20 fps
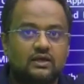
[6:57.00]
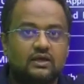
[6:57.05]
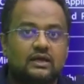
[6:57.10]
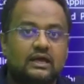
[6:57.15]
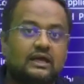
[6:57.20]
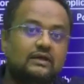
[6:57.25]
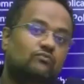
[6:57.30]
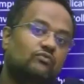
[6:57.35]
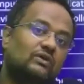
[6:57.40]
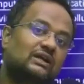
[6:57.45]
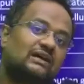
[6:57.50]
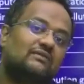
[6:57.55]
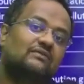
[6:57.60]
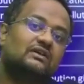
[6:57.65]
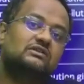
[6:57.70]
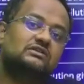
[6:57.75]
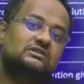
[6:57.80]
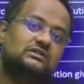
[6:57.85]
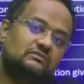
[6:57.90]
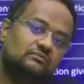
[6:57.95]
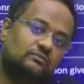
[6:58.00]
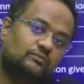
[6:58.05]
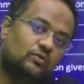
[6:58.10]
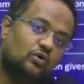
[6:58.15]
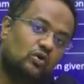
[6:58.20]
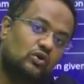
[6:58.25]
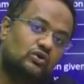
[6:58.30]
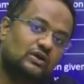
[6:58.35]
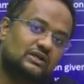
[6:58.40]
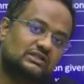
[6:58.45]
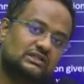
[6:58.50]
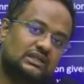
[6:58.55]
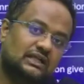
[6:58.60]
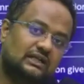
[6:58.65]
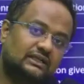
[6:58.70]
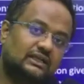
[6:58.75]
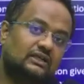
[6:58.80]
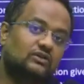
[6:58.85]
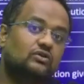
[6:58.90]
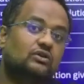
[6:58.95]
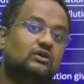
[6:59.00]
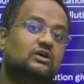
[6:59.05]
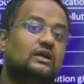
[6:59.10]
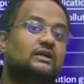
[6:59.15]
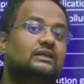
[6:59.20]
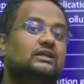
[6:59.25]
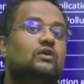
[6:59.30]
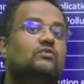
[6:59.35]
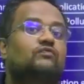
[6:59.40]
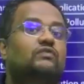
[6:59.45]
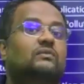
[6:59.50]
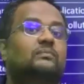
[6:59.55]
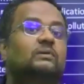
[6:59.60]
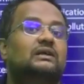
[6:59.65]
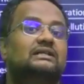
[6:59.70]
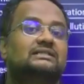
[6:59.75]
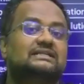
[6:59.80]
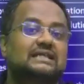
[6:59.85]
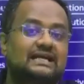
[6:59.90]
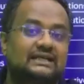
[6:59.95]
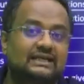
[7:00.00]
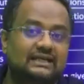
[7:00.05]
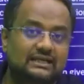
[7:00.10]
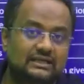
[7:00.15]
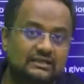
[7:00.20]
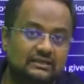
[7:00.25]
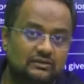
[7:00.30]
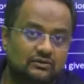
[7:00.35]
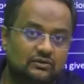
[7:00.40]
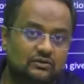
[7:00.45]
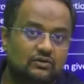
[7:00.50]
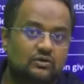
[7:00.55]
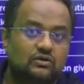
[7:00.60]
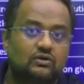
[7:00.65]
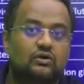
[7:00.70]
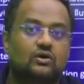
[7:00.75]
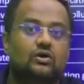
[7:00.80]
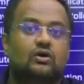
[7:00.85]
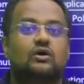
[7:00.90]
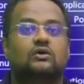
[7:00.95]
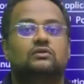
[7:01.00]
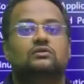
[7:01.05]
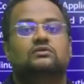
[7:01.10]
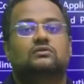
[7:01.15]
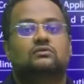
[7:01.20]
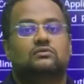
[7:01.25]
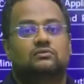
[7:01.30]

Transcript: And whatever board you are selecting, your cutoff will be decided on